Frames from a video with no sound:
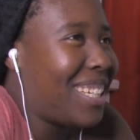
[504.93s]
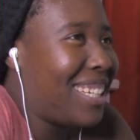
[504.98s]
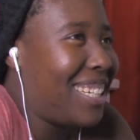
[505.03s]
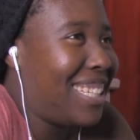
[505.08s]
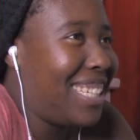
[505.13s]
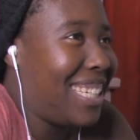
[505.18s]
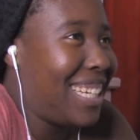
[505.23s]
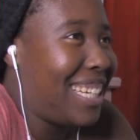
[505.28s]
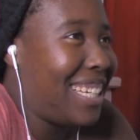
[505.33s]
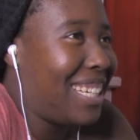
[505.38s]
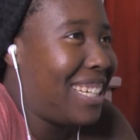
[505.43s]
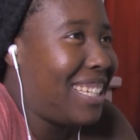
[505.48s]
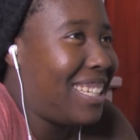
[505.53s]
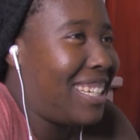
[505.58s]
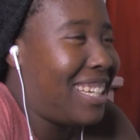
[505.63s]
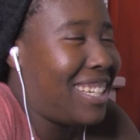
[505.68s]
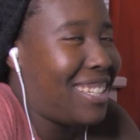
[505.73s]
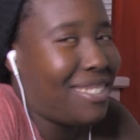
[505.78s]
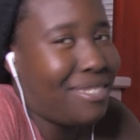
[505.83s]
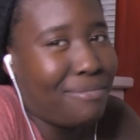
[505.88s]
Yeah,
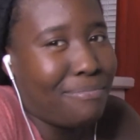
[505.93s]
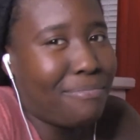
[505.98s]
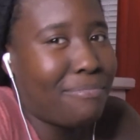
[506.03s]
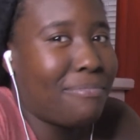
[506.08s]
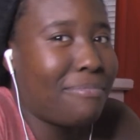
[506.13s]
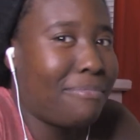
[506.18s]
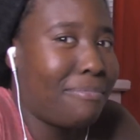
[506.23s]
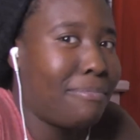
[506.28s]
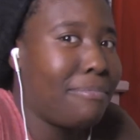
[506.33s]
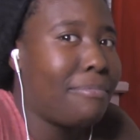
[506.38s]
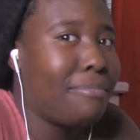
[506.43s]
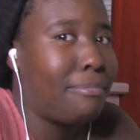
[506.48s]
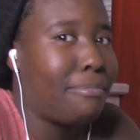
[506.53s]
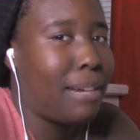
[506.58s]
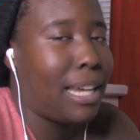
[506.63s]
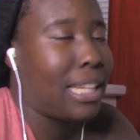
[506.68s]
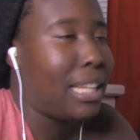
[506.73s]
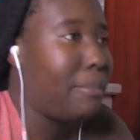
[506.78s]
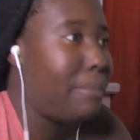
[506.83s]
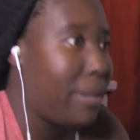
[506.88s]
my
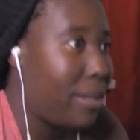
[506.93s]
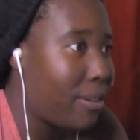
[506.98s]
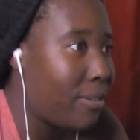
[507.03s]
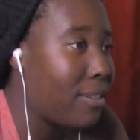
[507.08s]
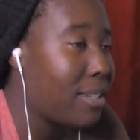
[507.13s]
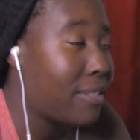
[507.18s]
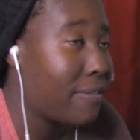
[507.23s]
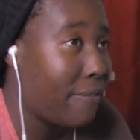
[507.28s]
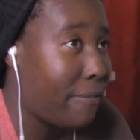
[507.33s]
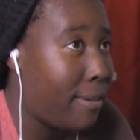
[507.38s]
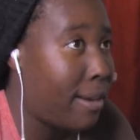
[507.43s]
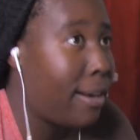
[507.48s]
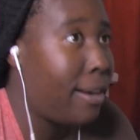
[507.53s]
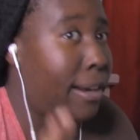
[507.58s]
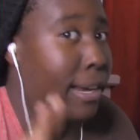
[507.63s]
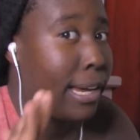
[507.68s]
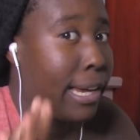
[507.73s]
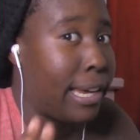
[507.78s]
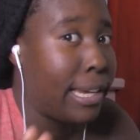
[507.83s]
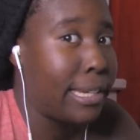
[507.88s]
libido is very
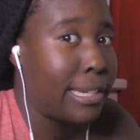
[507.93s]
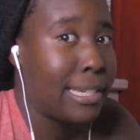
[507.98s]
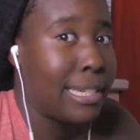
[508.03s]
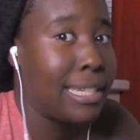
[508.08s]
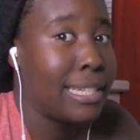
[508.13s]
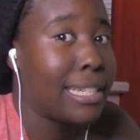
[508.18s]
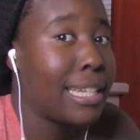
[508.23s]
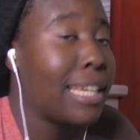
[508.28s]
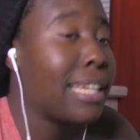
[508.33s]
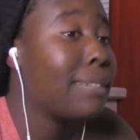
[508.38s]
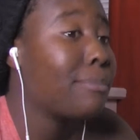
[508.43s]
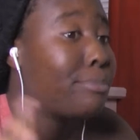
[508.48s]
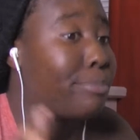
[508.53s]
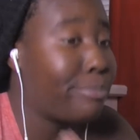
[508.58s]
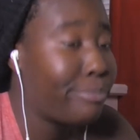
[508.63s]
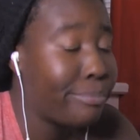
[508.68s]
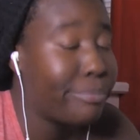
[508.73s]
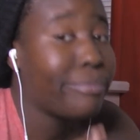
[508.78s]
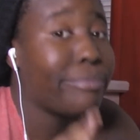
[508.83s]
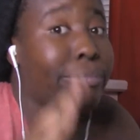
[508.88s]
high, guys.
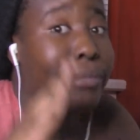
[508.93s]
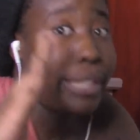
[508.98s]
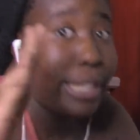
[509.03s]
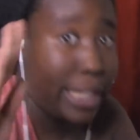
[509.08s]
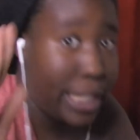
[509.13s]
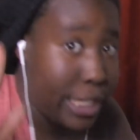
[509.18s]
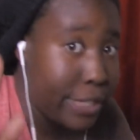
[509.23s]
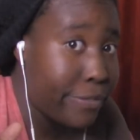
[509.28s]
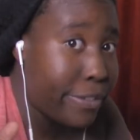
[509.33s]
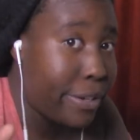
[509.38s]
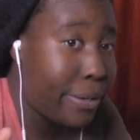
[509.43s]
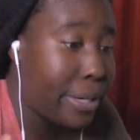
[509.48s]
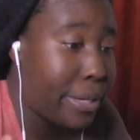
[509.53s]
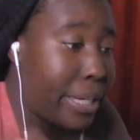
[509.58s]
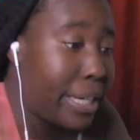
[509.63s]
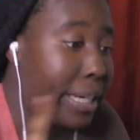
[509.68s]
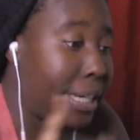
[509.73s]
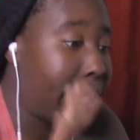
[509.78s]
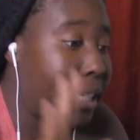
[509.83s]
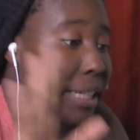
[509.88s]
It's very
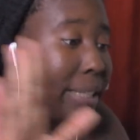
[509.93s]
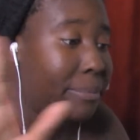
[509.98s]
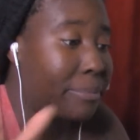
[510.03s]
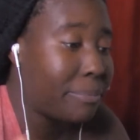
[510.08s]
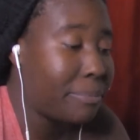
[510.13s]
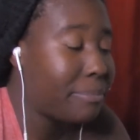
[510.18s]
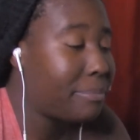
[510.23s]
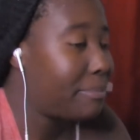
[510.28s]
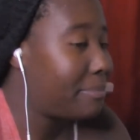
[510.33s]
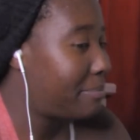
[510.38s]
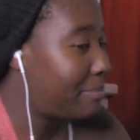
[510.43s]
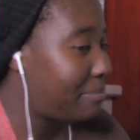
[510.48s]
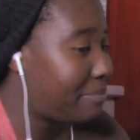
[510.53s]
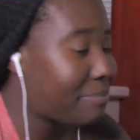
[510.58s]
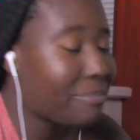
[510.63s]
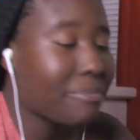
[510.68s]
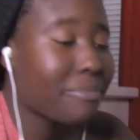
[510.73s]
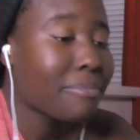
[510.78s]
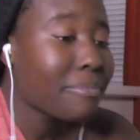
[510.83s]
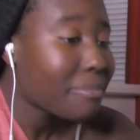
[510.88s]
high.
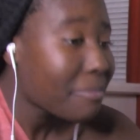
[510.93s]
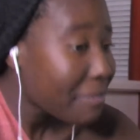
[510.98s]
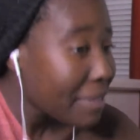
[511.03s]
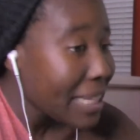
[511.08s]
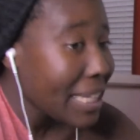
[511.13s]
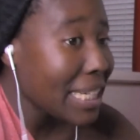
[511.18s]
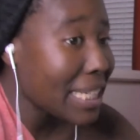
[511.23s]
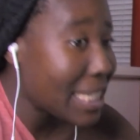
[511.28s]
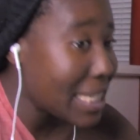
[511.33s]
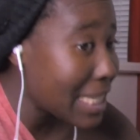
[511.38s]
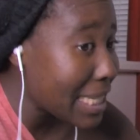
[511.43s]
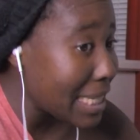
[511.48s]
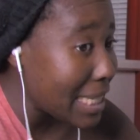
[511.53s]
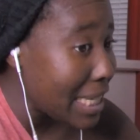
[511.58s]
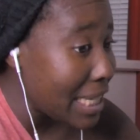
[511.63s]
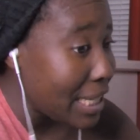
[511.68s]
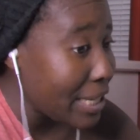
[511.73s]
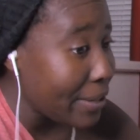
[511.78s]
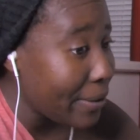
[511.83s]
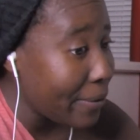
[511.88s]
Just to
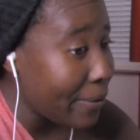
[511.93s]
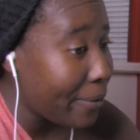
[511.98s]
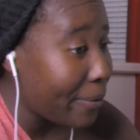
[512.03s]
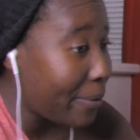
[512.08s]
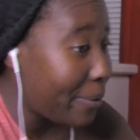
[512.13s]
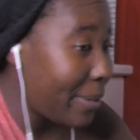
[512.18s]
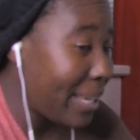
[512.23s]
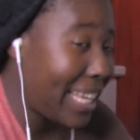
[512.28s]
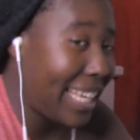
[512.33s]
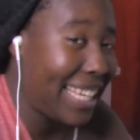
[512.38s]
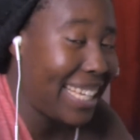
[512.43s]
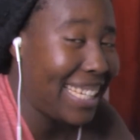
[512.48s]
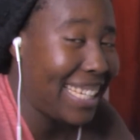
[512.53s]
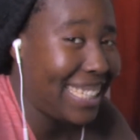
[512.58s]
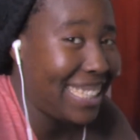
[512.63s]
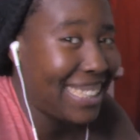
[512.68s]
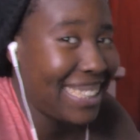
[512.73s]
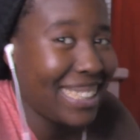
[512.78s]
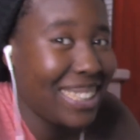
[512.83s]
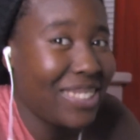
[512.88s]
let you know.
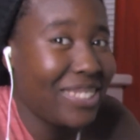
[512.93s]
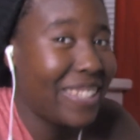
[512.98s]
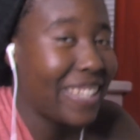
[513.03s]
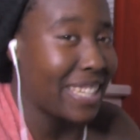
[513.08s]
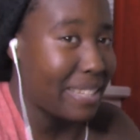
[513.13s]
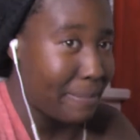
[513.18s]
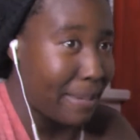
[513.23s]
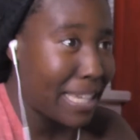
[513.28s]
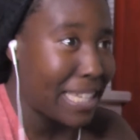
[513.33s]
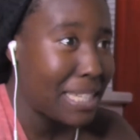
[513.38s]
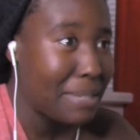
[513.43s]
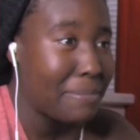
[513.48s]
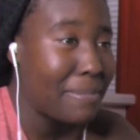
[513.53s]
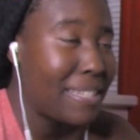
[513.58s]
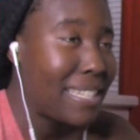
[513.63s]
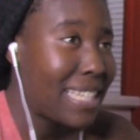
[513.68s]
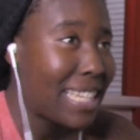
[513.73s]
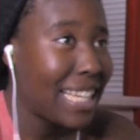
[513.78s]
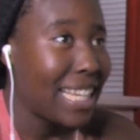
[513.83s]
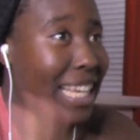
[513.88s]
So expect
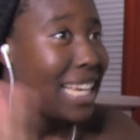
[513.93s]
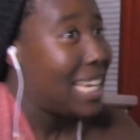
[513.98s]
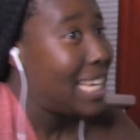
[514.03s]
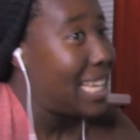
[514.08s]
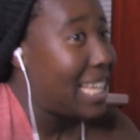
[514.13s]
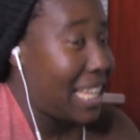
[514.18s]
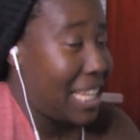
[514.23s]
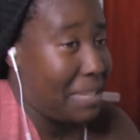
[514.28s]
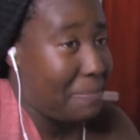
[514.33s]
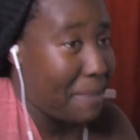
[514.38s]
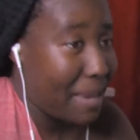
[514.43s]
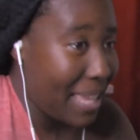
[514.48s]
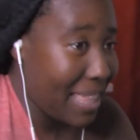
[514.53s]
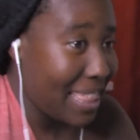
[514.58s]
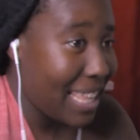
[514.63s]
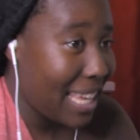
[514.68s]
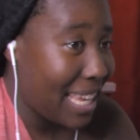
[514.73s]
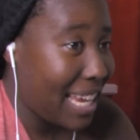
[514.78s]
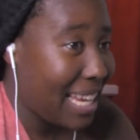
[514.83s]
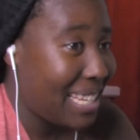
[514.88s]

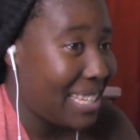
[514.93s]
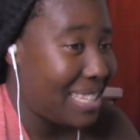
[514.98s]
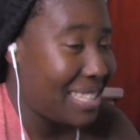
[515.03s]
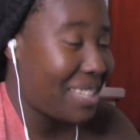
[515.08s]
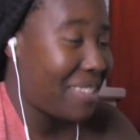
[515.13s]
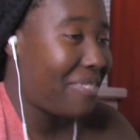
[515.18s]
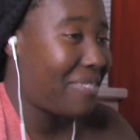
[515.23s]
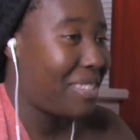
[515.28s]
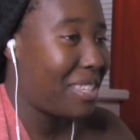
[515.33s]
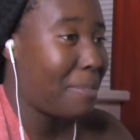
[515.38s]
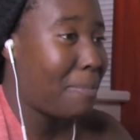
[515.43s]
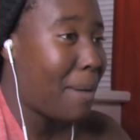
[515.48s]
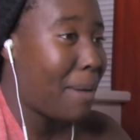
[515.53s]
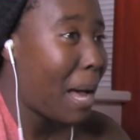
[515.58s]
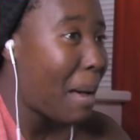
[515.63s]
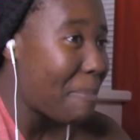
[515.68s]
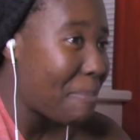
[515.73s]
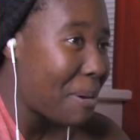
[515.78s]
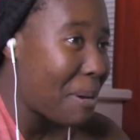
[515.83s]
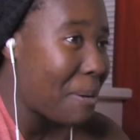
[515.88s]
that kind of stuff to
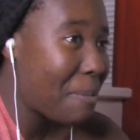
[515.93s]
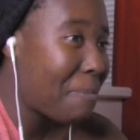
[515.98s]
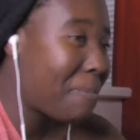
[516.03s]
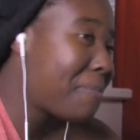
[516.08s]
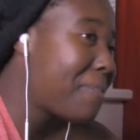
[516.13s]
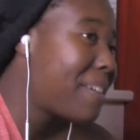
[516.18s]
pop up